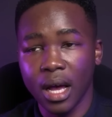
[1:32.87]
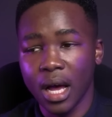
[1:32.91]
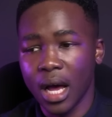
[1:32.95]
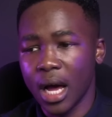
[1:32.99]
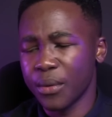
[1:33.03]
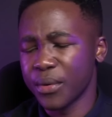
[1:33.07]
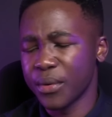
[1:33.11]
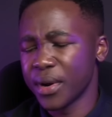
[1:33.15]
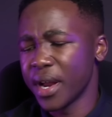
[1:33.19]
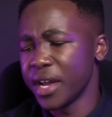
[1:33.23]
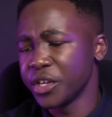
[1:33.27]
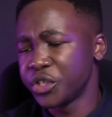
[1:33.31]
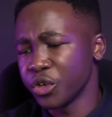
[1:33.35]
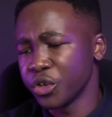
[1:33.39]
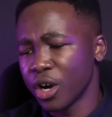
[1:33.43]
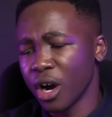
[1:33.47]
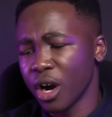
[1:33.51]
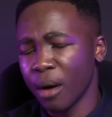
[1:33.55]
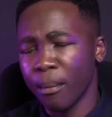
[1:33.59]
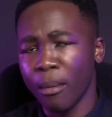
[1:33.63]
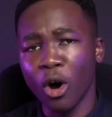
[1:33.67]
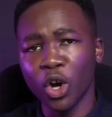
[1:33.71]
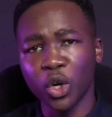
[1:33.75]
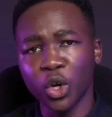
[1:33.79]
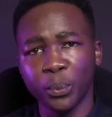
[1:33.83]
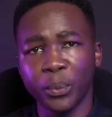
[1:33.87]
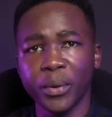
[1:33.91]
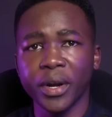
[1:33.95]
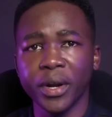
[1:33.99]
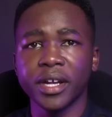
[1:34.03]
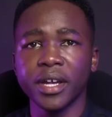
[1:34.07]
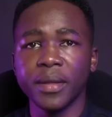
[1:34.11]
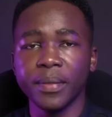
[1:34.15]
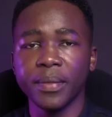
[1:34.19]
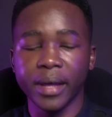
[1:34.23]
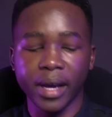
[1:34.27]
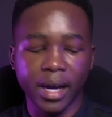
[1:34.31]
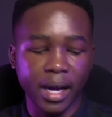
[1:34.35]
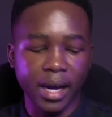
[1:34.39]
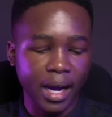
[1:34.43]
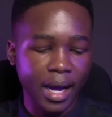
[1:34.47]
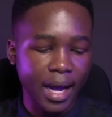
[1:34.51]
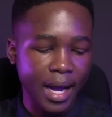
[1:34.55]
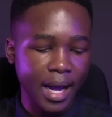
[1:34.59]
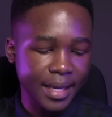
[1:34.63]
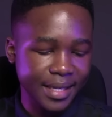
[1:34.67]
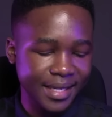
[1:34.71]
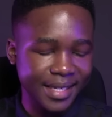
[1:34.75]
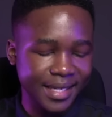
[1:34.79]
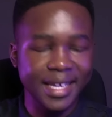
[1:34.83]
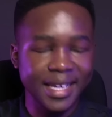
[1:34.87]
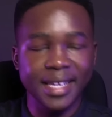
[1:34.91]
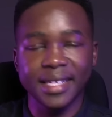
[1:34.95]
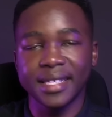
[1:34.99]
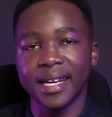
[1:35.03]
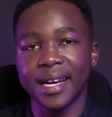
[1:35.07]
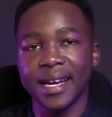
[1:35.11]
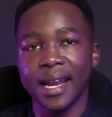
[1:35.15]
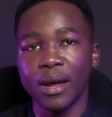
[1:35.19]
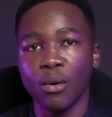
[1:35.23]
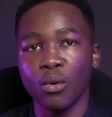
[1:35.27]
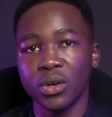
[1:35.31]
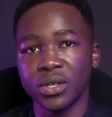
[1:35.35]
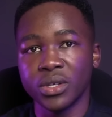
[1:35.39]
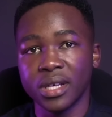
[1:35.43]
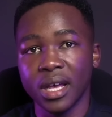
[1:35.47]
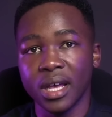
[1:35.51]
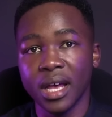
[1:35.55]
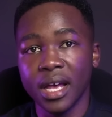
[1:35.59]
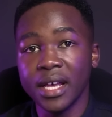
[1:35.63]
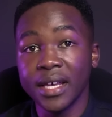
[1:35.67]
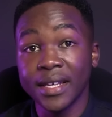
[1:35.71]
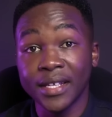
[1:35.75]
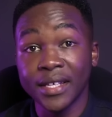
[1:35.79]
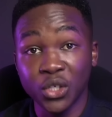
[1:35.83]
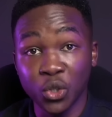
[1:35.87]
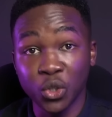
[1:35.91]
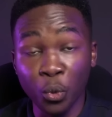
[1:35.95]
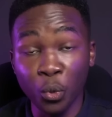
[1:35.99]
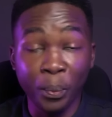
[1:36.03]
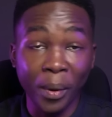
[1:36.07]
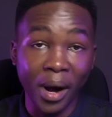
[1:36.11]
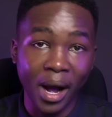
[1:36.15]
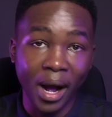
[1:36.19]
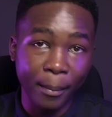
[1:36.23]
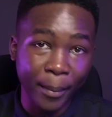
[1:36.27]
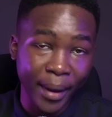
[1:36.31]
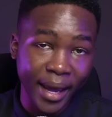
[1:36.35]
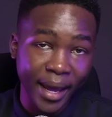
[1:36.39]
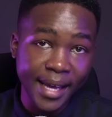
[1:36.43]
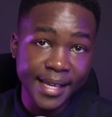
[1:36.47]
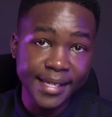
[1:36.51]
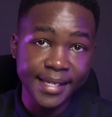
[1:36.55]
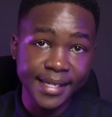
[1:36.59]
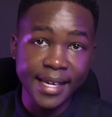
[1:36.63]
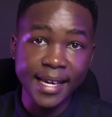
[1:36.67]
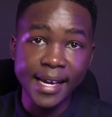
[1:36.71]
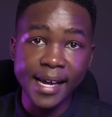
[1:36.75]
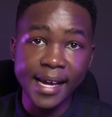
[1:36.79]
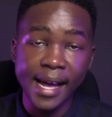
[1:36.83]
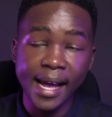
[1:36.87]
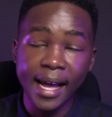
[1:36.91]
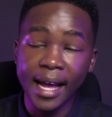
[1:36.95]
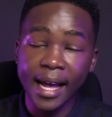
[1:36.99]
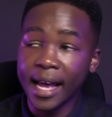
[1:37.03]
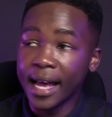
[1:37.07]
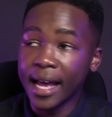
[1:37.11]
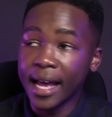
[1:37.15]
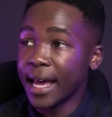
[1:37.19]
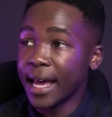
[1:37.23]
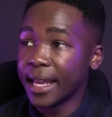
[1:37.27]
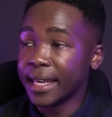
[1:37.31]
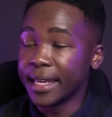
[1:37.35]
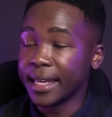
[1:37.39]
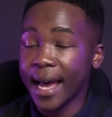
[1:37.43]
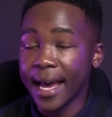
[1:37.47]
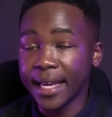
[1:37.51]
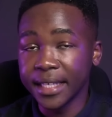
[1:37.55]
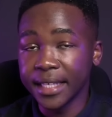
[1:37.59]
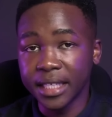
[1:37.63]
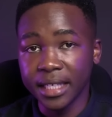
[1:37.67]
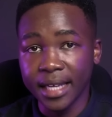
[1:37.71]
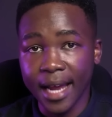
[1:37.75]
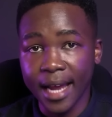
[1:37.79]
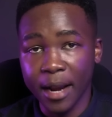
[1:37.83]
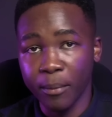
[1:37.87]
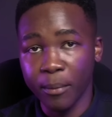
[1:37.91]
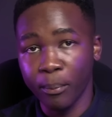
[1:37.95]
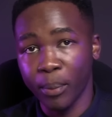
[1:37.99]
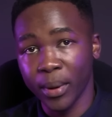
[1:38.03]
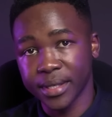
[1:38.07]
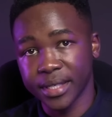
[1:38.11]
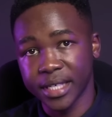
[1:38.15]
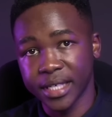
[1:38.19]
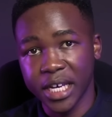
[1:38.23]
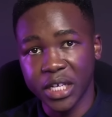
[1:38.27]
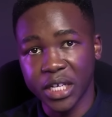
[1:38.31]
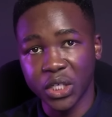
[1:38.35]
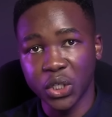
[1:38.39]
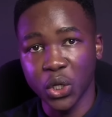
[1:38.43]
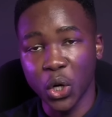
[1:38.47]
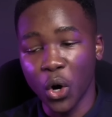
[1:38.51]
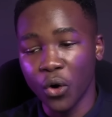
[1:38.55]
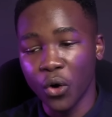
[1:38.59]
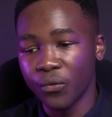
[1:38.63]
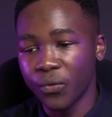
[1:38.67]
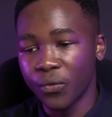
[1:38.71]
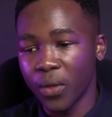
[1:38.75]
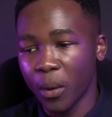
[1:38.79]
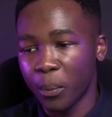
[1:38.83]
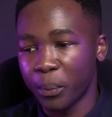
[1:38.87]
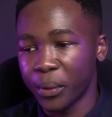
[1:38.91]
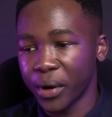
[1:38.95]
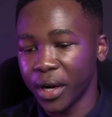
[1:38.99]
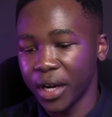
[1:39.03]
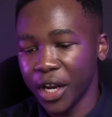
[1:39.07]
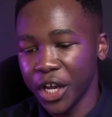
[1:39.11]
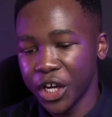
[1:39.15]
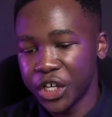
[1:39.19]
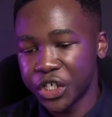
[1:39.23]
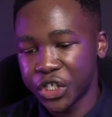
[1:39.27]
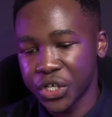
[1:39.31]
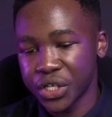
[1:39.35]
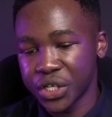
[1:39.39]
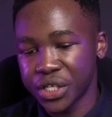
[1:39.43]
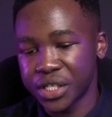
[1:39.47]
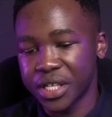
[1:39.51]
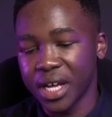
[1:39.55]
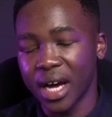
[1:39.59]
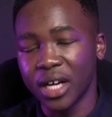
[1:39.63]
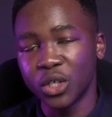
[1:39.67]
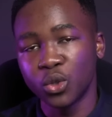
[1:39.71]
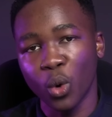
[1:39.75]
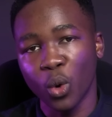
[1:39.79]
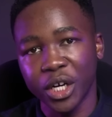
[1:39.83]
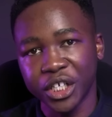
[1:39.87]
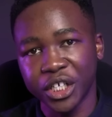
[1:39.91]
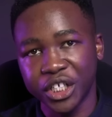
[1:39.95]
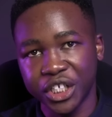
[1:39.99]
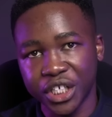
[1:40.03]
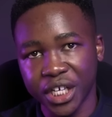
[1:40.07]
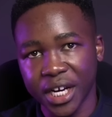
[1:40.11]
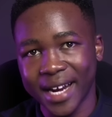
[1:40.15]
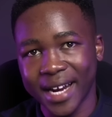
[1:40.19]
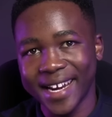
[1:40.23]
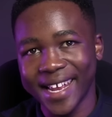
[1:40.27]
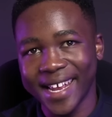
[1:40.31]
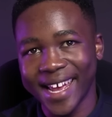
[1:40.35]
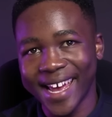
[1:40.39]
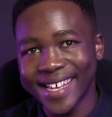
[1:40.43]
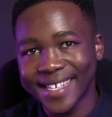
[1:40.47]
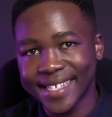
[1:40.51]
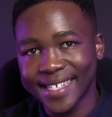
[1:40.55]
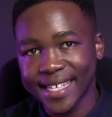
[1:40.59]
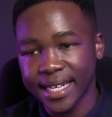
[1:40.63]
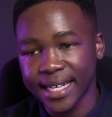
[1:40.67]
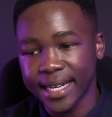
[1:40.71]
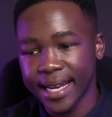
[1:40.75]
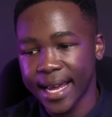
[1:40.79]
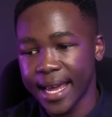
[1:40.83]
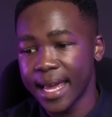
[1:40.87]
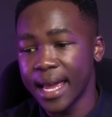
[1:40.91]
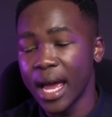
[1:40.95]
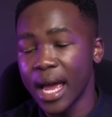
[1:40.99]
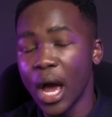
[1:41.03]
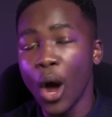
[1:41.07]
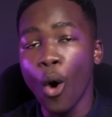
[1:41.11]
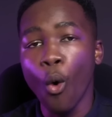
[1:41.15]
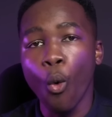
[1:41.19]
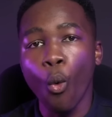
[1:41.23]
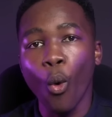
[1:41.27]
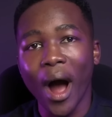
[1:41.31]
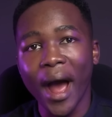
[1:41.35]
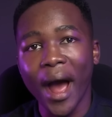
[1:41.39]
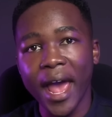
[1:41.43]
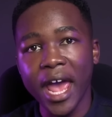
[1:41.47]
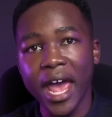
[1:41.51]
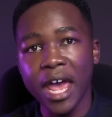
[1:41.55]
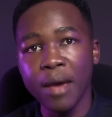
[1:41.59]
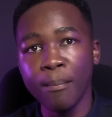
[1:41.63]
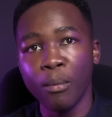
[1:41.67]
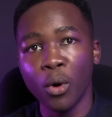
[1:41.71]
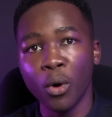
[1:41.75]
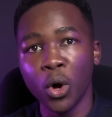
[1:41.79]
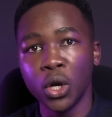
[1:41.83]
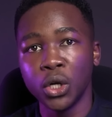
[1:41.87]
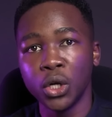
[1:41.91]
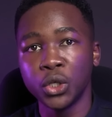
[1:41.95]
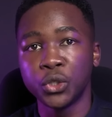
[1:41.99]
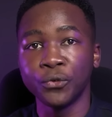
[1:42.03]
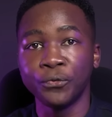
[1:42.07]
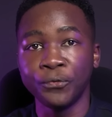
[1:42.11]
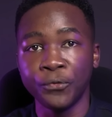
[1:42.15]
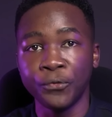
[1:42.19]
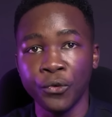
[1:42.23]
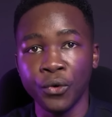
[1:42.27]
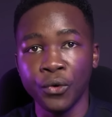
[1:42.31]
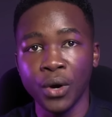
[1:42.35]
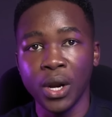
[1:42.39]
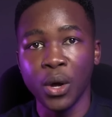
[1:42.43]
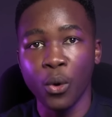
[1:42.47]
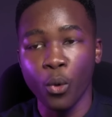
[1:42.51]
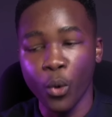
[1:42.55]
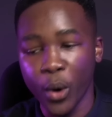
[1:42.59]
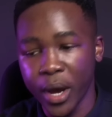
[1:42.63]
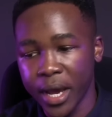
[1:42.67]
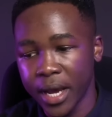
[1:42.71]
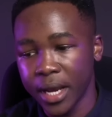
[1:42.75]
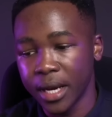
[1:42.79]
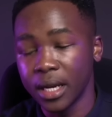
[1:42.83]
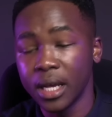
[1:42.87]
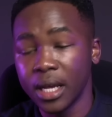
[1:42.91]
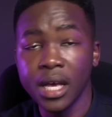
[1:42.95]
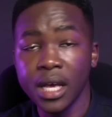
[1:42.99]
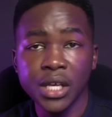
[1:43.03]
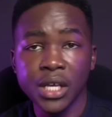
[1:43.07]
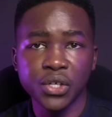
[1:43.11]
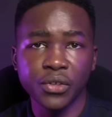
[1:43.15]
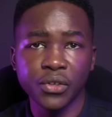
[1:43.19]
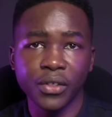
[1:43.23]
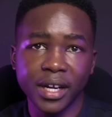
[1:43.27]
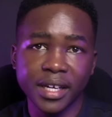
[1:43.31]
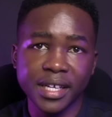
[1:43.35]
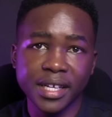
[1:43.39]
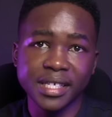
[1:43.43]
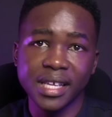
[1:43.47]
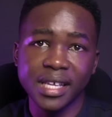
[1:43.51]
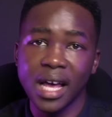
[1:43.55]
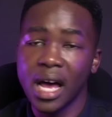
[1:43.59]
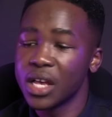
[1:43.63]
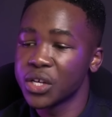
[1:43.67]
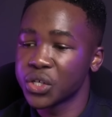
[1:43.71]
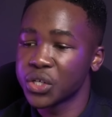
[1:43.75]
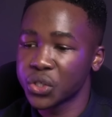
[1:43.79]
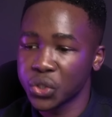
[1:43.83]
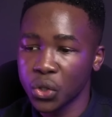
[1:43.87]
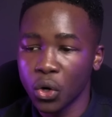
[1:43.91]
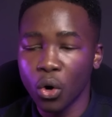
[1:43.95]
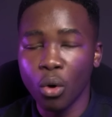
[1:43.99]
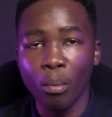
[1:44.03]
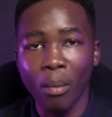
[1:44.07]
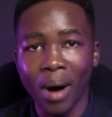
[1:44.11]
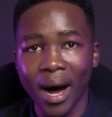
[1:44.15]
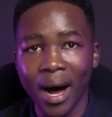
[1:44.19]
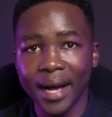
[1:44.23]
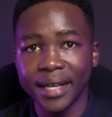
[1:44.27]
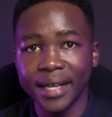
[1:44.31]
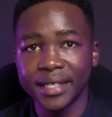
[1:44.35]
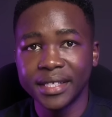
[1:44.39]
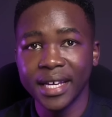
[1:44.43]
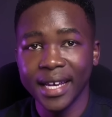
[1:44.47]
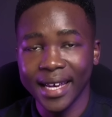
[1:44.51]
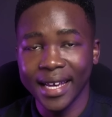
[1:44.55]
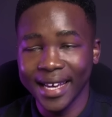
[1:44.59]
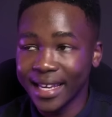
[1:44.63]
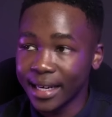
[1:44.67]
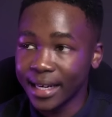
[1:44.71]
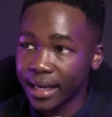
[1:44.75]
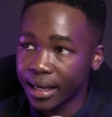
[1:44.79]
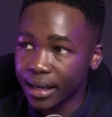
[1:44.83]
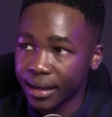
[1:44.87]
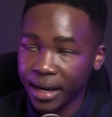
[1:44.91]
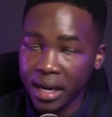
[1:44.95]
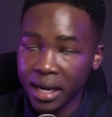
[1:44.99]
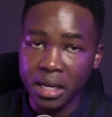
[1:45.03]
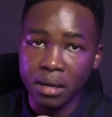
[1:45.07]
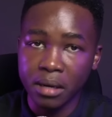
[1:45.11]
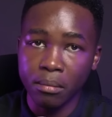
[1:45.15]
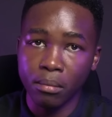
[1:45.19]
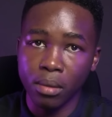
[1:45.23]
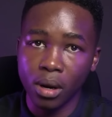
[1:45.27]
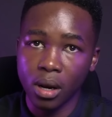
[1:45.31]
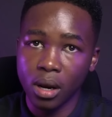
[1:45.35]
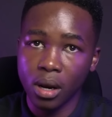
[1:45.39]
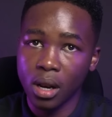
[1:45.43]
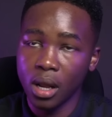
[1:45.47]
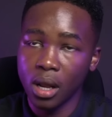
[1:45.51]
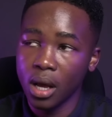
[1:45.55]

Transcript: And when I talk about breaking the curse, yesterday was super amazing. 99% of the predictions that were shared yesterday were able to fully win. So that is so much incredible.